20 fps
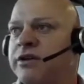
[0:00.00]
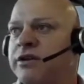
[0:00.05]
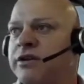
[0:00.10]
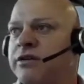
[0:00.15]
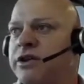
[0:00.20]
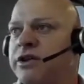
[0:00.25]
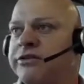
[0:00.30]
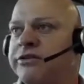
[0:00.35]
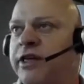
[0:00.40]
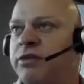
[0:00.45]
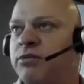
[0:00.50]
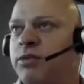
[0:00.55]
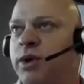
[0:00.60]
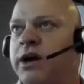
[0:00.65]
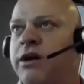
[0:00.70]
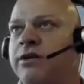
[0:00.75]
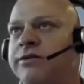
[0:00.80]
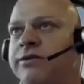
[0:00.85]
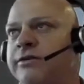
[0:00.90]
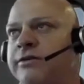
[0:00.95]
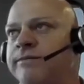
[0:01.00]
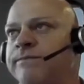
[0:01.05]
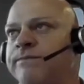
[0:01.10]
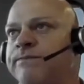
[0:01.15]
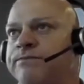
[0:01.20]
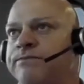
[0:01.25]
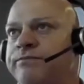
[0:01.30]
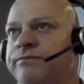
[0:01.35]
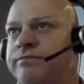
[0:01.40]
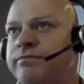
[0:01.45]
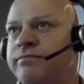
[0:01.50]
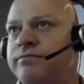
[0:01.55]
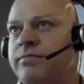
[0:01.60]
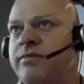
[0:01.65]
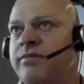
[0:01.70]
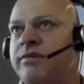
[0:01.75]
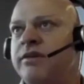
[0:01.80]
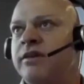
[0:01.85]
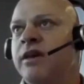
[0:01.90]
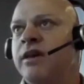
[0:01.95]
New South Wales.
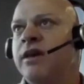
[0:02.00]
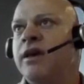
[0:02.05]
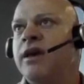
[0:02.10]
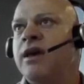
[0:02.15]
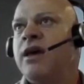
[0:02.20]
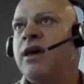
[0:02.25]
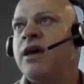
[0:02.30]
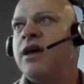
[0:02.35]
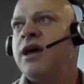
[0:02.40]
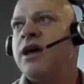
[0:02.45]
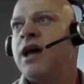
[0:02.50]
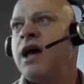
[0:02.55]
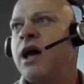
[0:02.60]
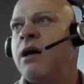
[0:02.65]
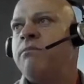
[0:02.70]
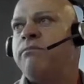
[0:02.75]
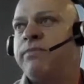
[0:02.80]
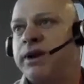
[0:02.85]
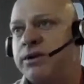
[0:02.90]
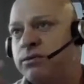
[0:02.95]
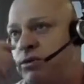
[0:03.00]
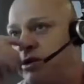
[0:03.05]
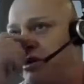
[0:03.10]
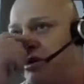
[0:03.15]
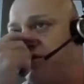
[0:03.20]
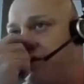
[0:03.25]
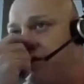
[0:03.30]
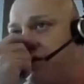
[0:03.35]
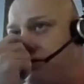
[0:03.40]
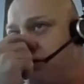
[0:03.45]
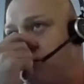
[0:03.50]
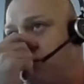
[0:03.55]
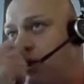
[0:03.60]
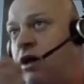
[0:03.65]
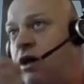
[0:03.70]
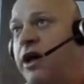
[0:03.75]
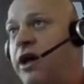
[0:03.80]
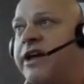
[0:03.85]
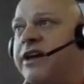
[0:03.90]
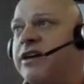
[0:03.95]
But what does it look
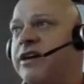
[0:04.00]
like